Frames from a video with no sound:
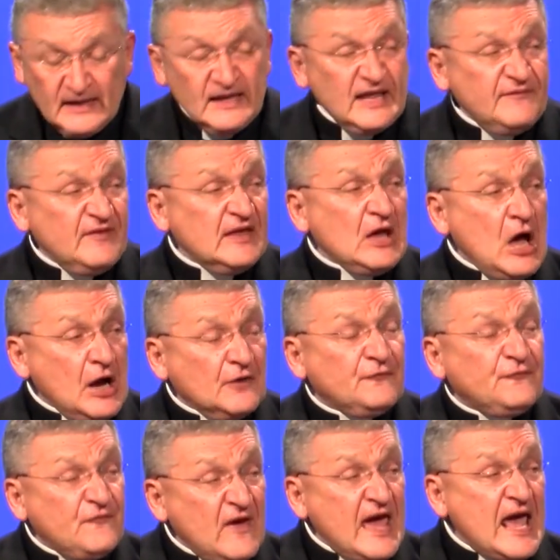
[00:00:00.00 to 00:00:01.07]
living our
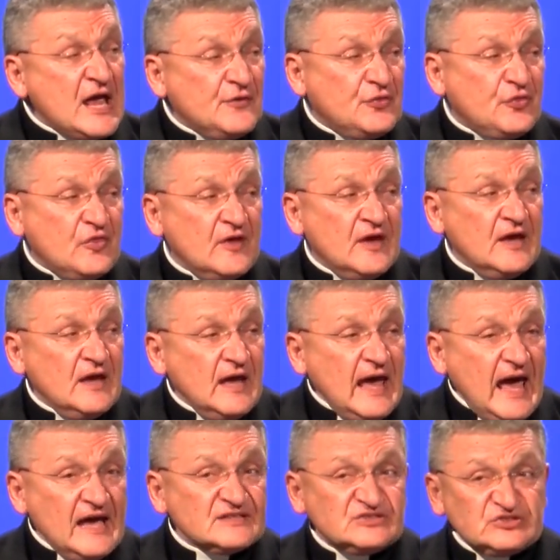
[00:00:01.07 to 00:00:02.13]
faith
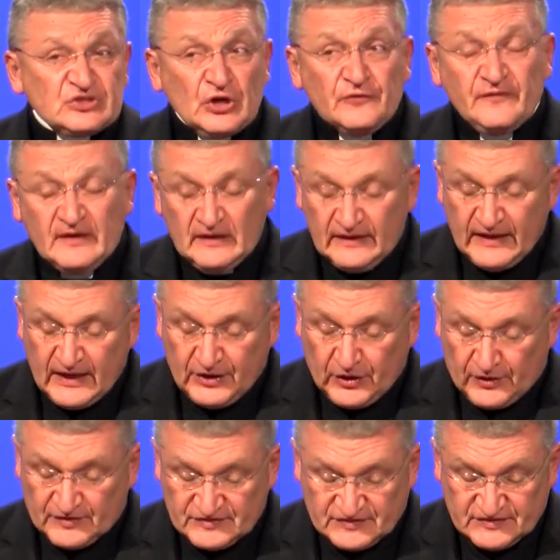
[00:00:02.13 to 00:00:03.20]
as servant
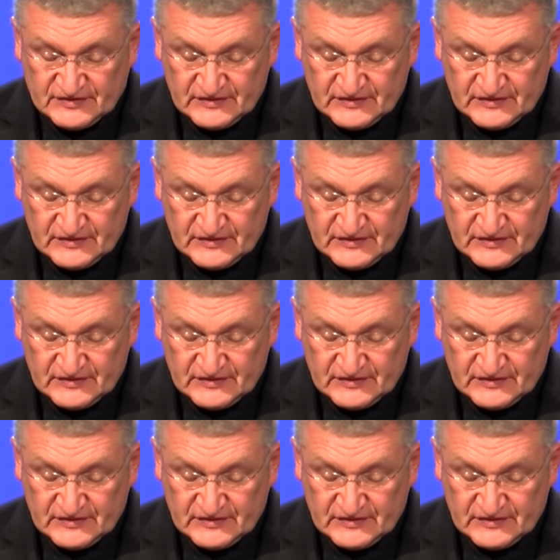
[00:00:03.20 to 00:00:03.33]
leaders.